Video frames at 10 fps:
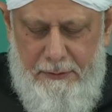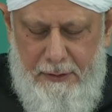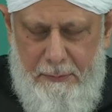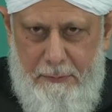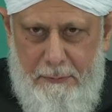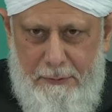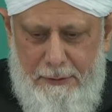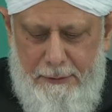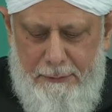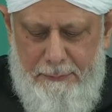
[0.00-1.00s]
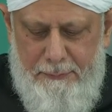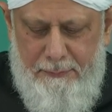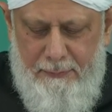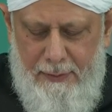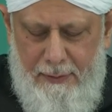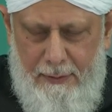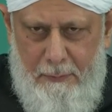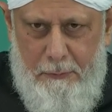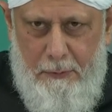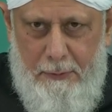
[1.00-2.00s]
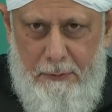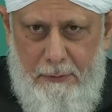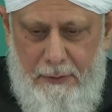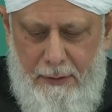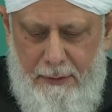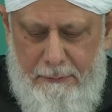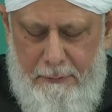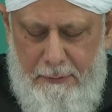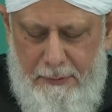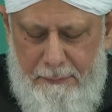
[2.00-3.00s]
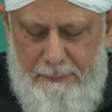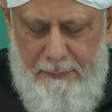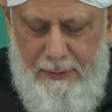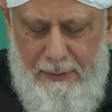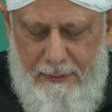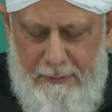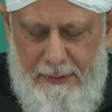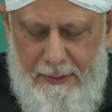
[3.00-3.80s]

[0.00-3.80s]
They stopped scheming against the Muslims or became afraid.